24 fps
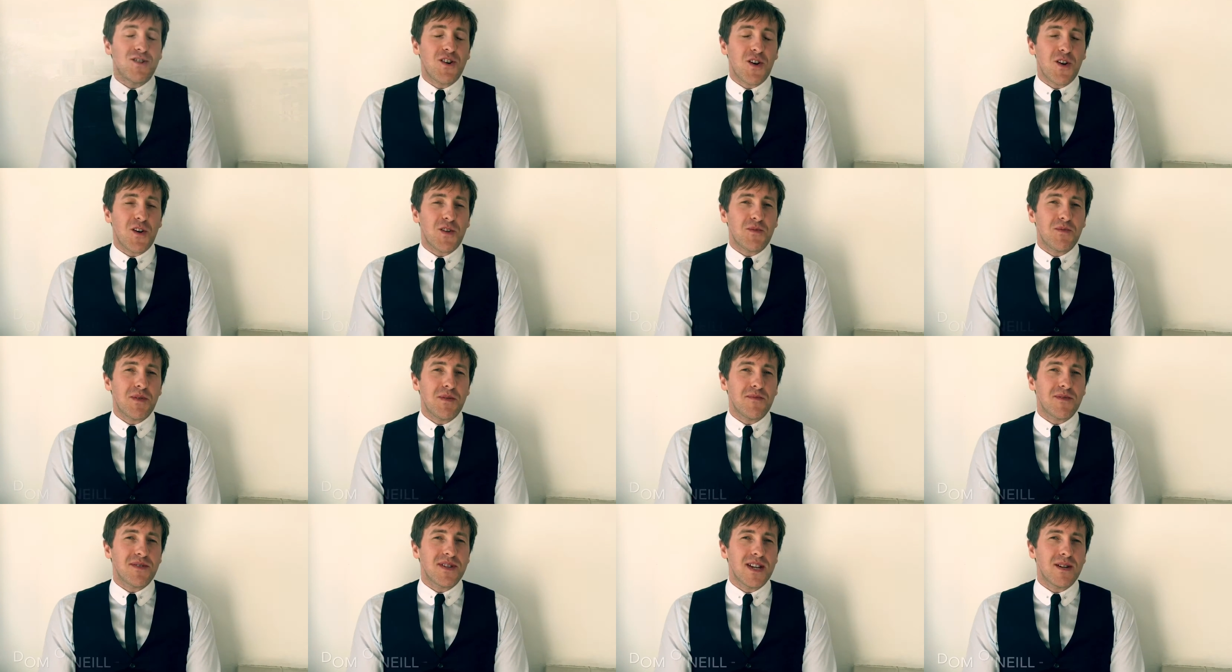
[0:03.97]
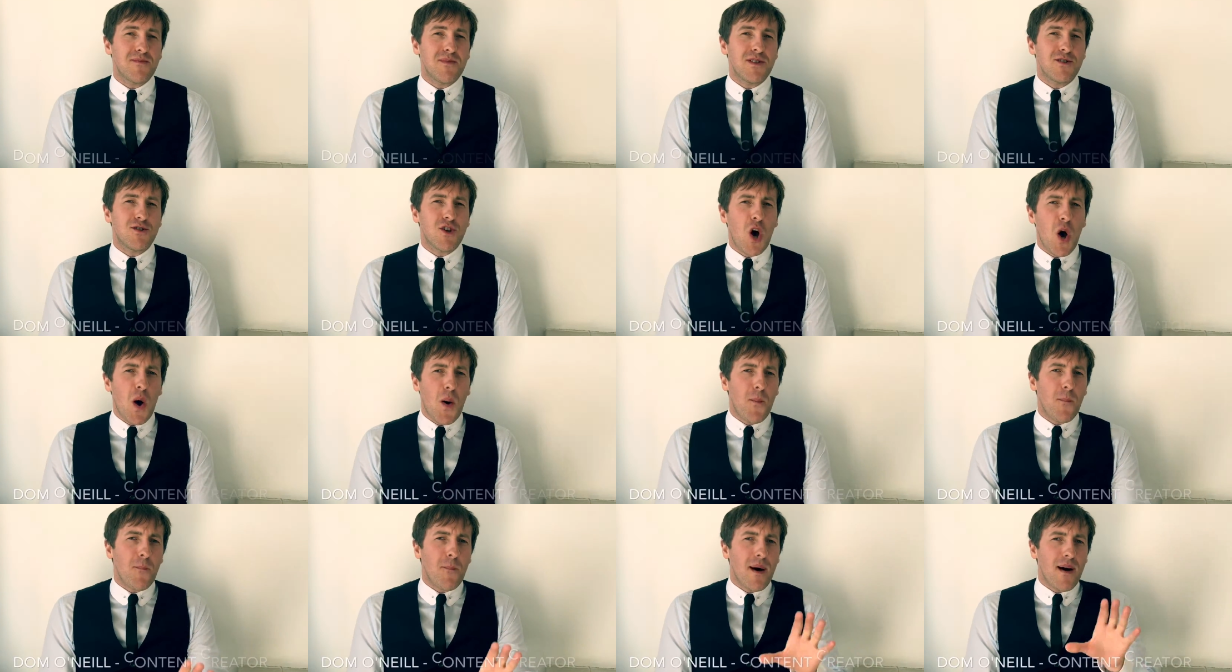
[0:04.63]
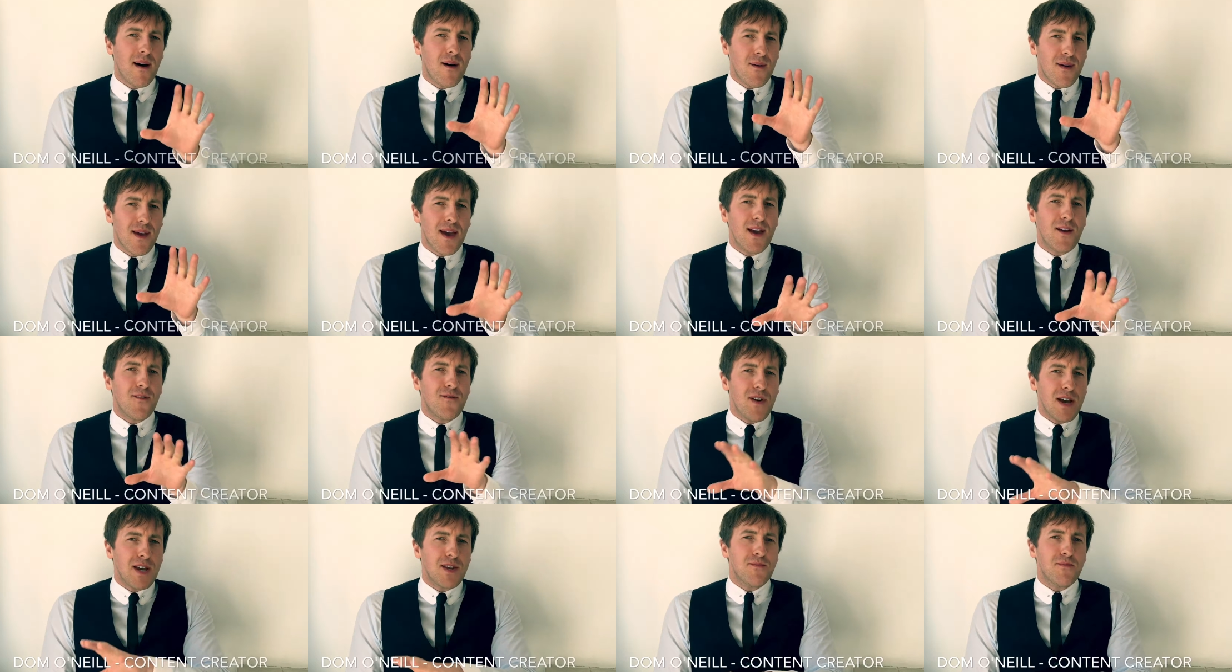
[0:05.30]
lots of people say to me, Dom, okay,
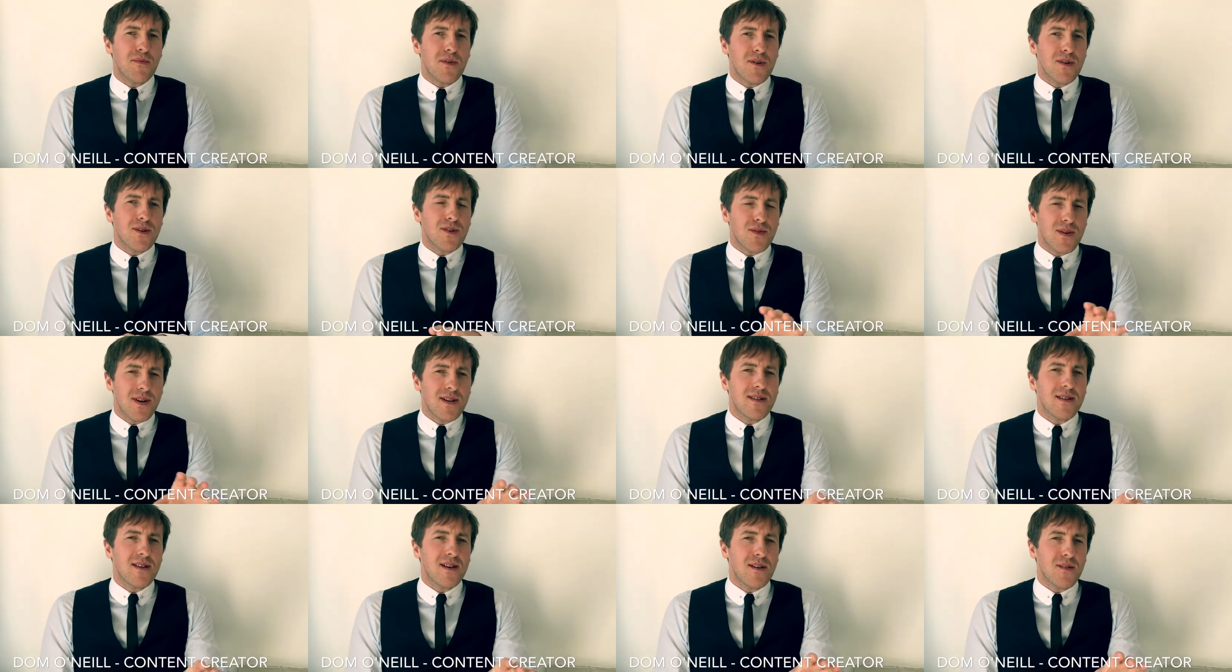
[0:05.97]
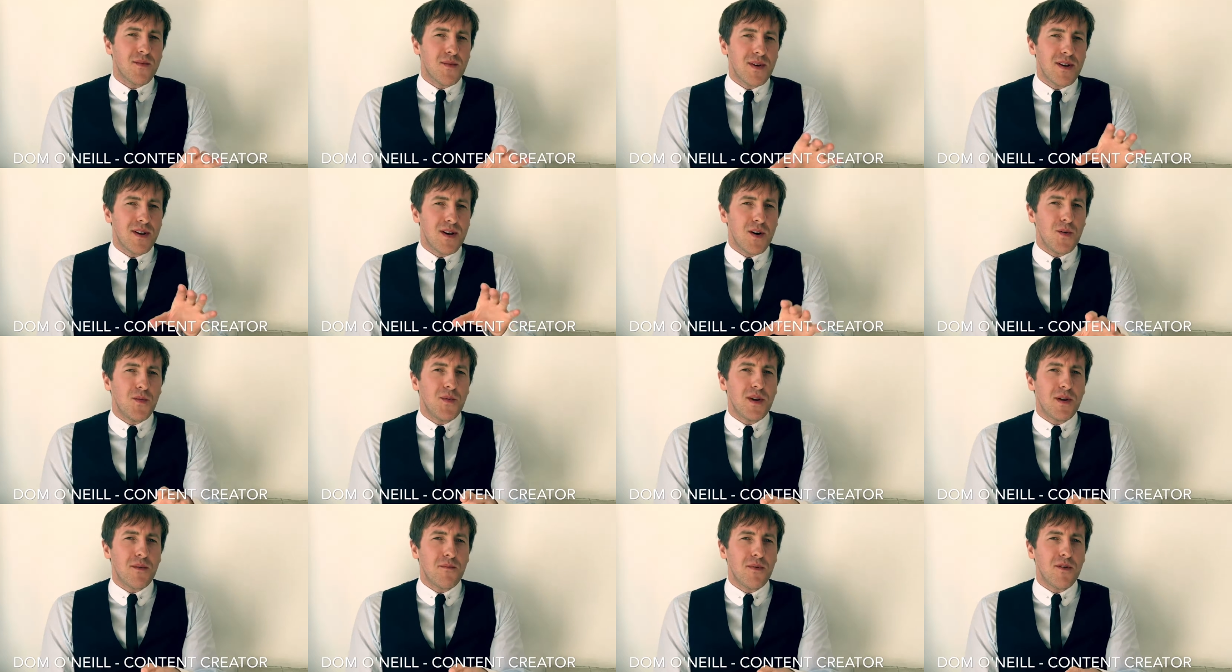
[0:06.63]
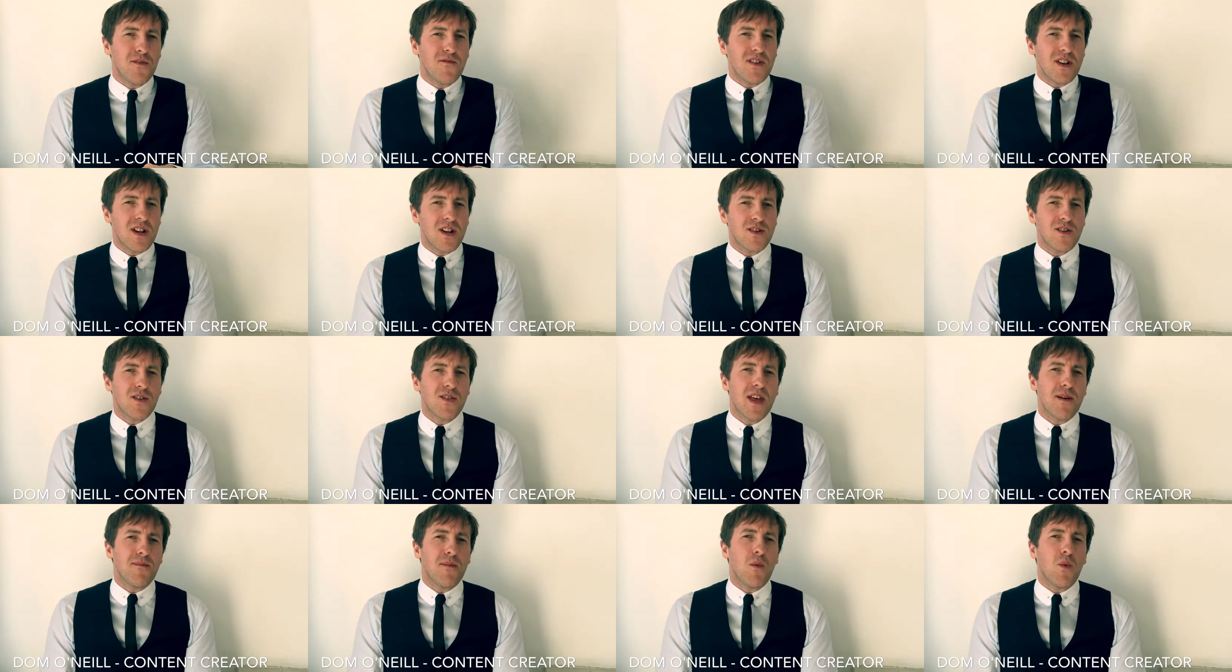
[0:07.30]
Facebook, Twitter, we know we can put videos
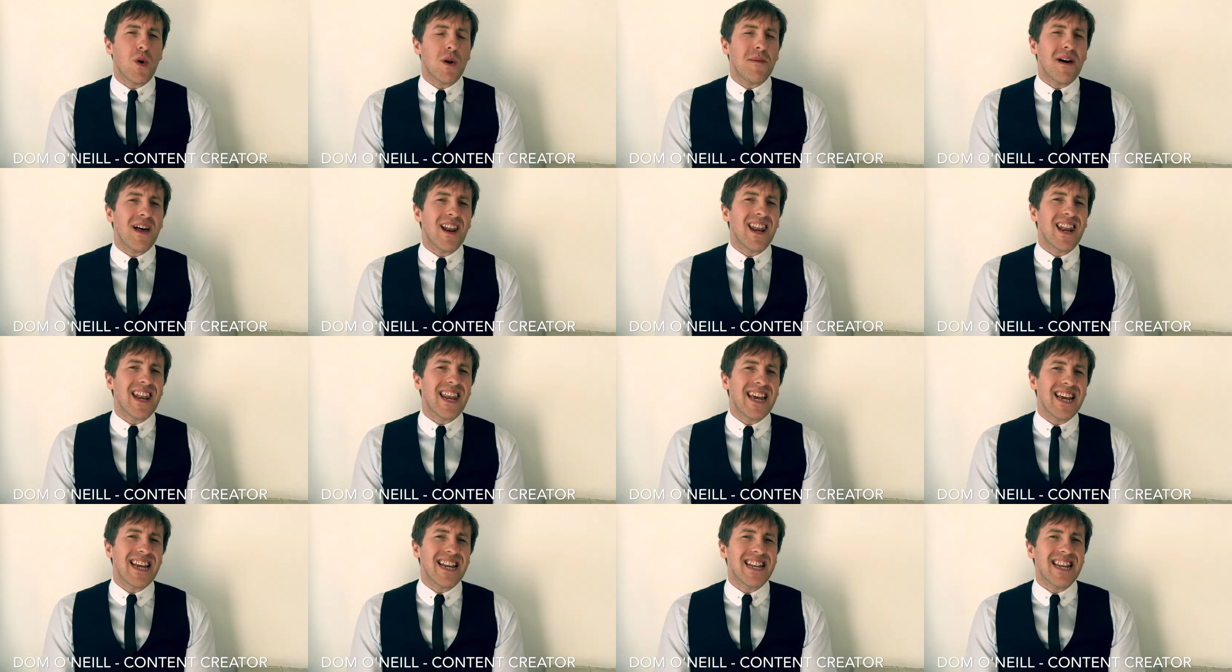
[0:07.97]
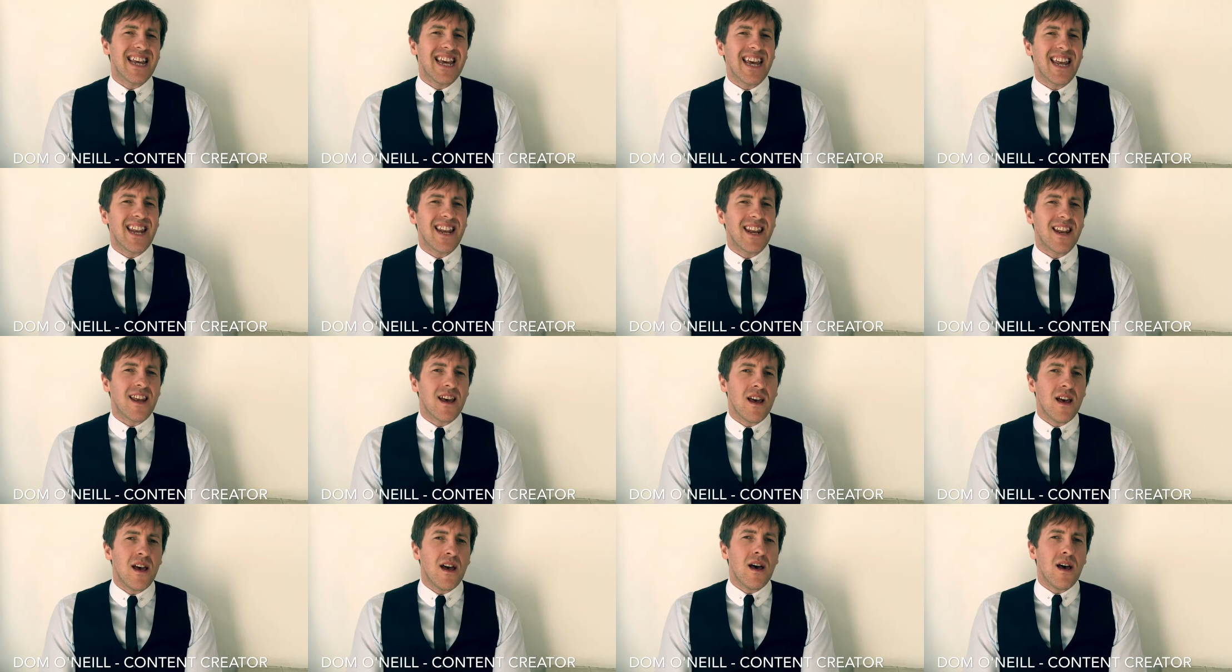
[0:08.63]
on there, but what about LinkedIn?